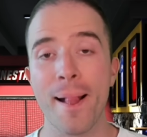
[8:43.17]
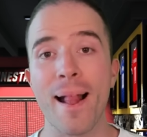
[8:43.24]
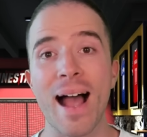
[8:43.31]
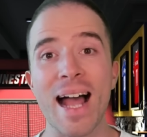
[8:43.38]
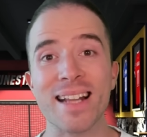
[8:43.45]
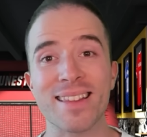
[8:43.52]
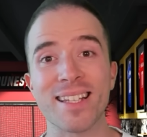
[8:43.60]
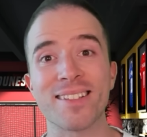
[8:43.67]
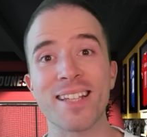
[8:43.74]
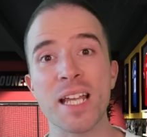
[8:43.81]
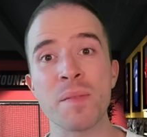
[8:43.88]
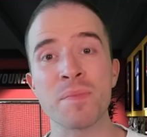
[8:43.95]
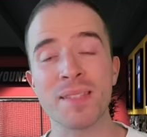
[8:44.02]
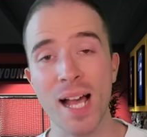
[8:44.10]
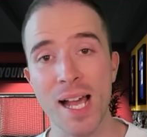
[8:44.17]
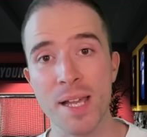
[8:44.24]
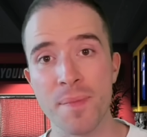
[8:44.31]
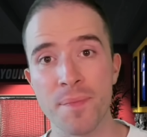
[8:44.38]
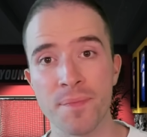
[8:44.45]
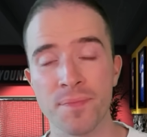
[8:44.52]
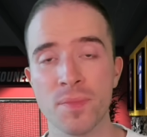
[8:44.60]
At the same
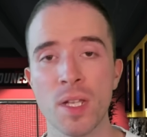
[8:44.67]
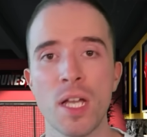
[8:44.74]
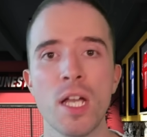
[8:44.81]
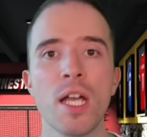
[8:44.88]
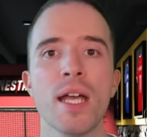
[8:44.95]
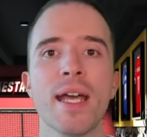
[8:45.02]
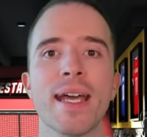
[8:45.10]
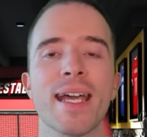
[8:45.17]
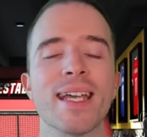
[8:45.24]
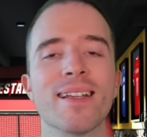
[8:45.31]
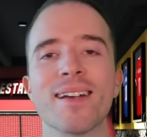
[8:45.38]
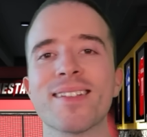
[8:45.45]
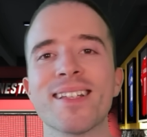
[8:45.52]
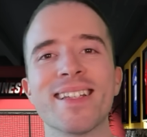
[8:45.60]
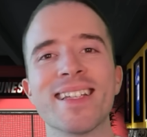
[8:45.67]
time, he doesn't